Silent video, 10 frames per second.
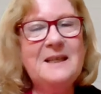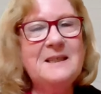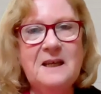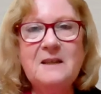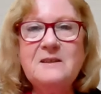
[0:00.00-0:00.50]

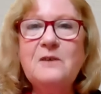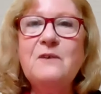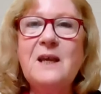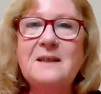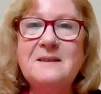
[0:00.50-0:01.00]
And don't
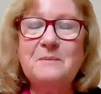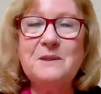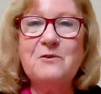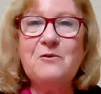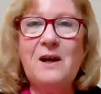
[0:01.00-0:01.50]
forget to
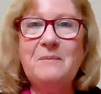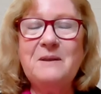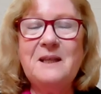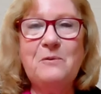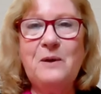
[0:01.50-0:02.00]

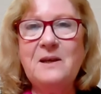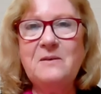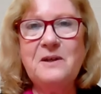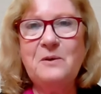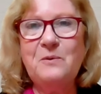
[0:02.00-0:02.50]
subscribe. That way
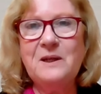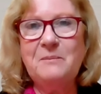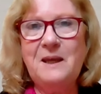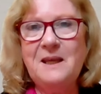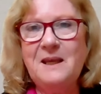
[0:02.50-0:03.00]
you'll know when
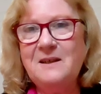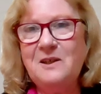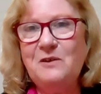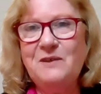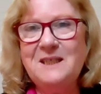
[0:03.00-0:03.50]
I'm making
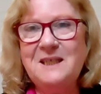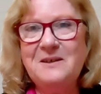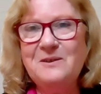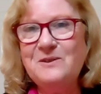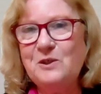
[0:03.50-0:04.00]
new
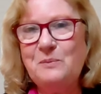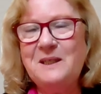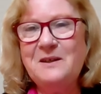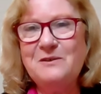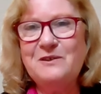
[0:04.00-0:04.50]
videos, you'll be
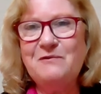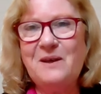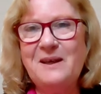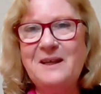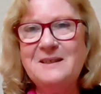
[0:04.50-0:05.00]

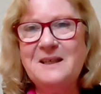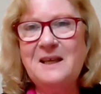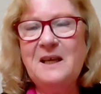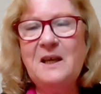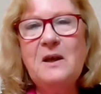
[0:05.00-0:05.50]
notified.
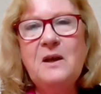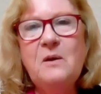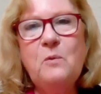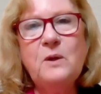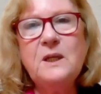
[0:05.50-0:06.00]

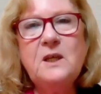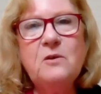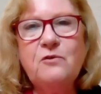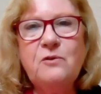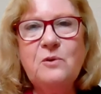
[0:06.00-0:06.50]
What are
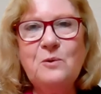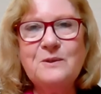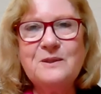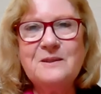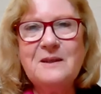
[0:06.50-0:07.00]
your
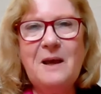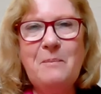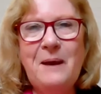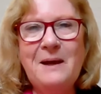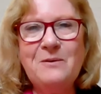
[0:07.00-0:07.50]
thoughts
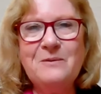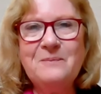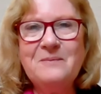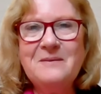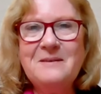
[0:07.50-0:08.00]
about
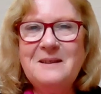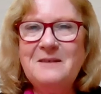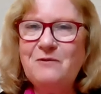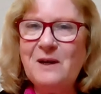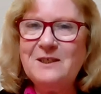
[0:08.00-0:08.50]

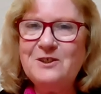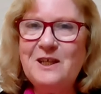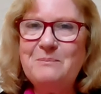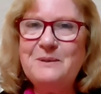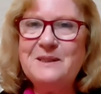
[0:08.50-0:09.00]

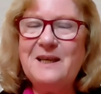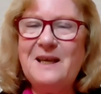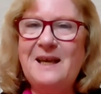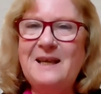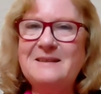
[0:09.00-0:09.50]
friendships
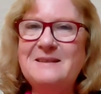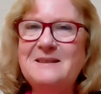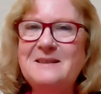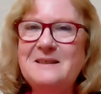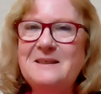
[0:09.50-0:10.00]
and
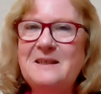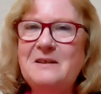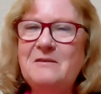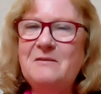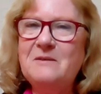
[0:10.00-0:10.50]

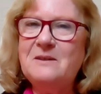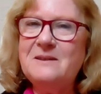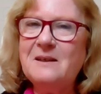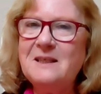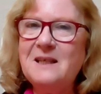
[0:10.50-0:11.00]

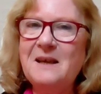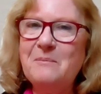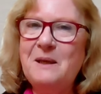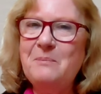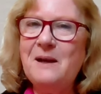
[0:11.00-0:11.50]

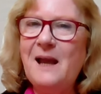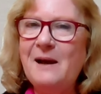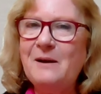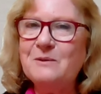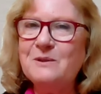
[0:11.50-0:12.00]
sussing people
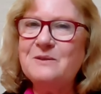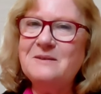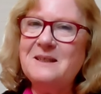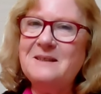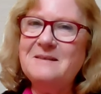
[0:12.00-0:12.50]
out,
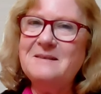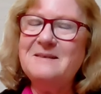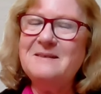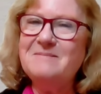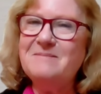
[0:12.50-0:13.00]
and
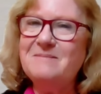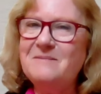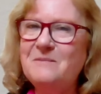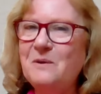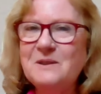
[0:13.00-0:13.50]

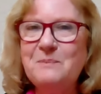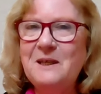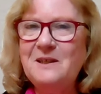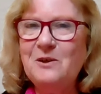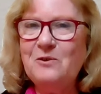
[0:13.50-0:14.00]
what's
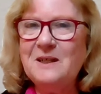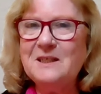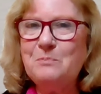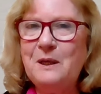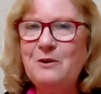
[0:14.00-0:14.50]
been your
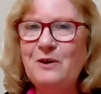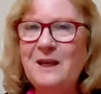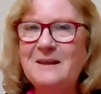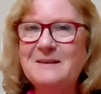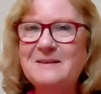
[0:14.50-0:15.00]

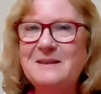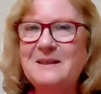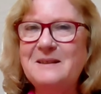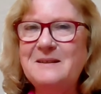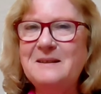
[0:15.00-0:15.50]
experience,
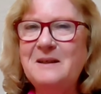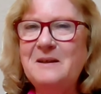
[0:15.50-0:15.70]
and